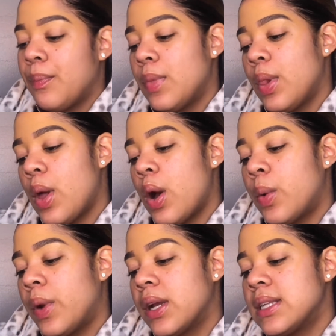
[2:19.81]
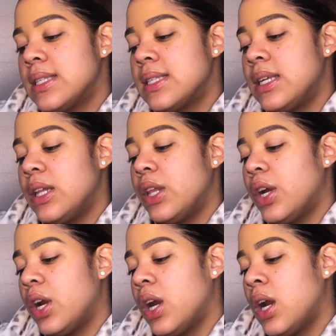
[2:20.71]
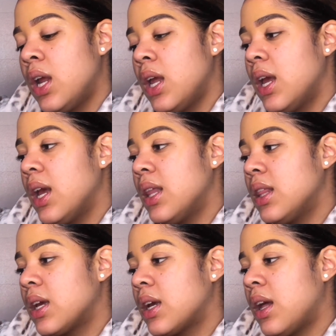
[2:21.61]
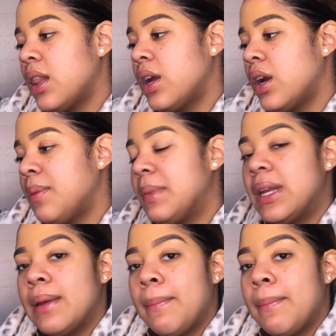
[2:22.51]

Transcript: Longwear Concealer in the color Medium